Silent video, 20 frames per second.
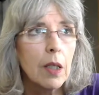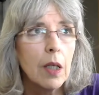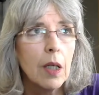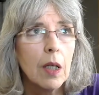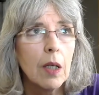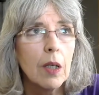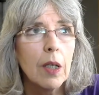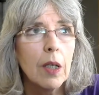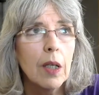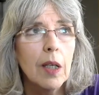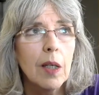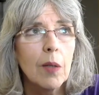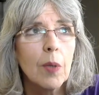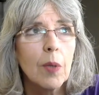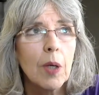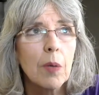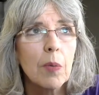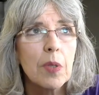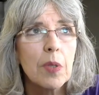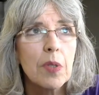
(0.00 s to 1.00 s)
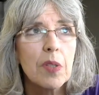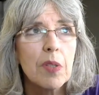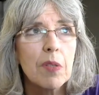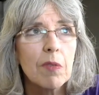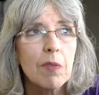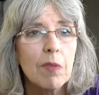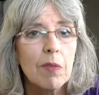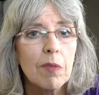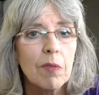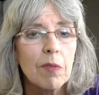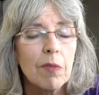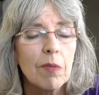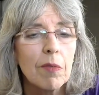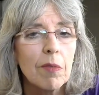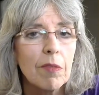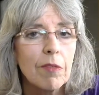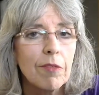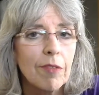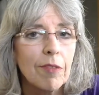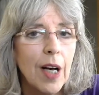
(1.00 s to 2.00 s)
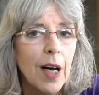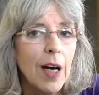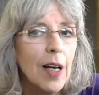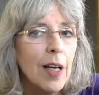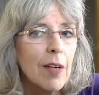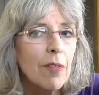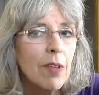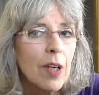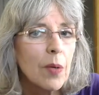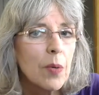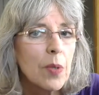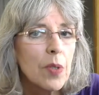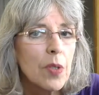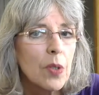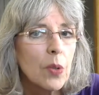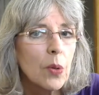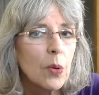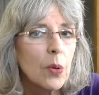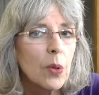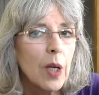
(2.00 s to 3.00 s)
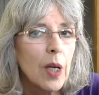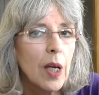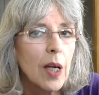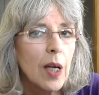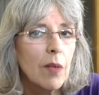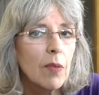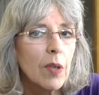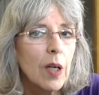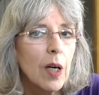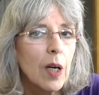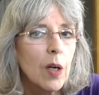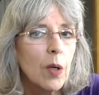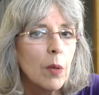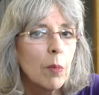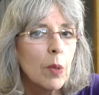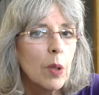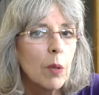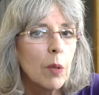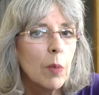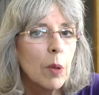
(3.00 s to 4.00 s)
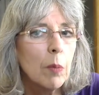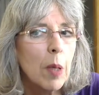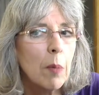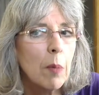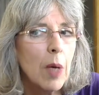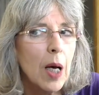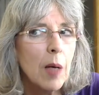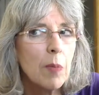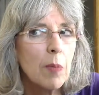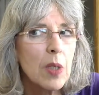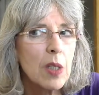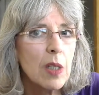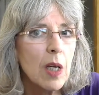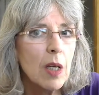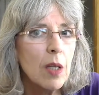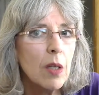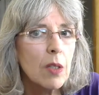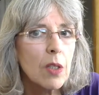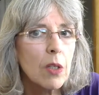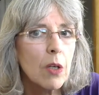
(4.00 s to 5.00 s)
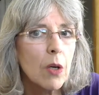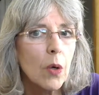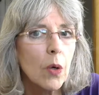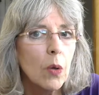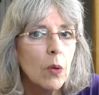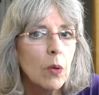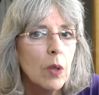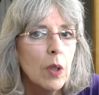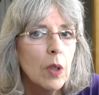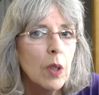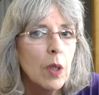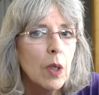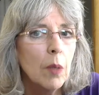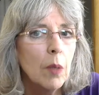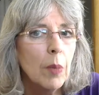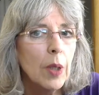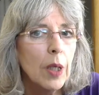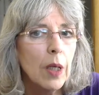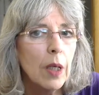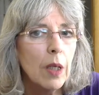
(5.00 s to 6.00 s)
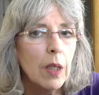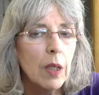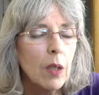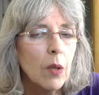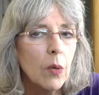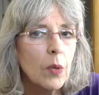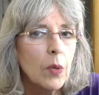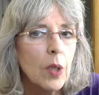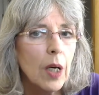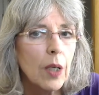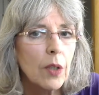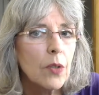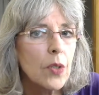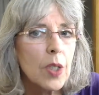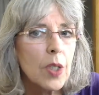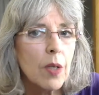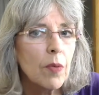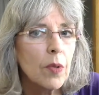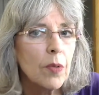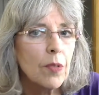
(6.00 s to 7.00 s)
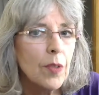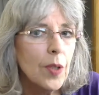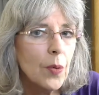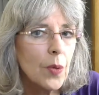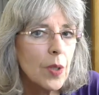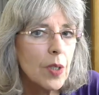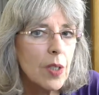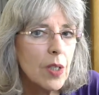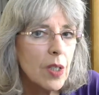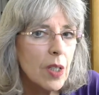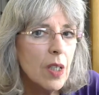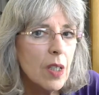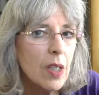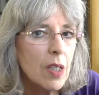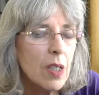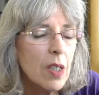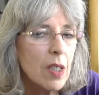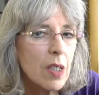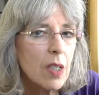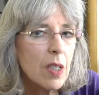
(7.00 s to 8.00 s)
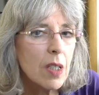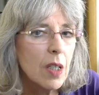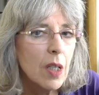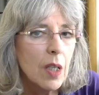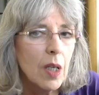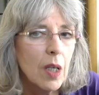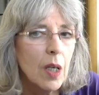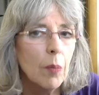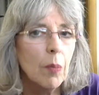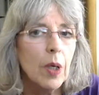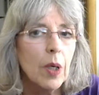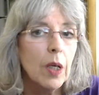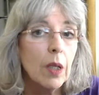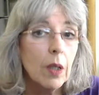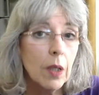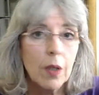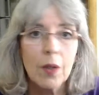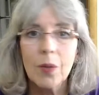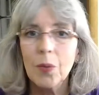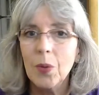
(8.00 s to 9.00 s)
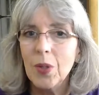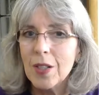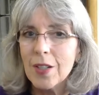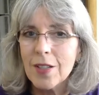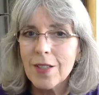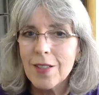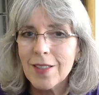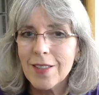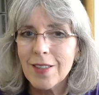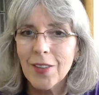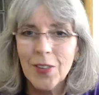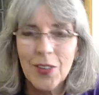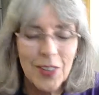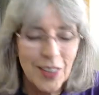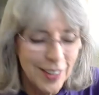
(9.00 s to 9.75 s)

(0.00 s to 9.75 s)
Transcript: yeah, when I was 5, I was told I have a heart murmur. My mom said so, but no doctor's ever found it since. But there it was. So,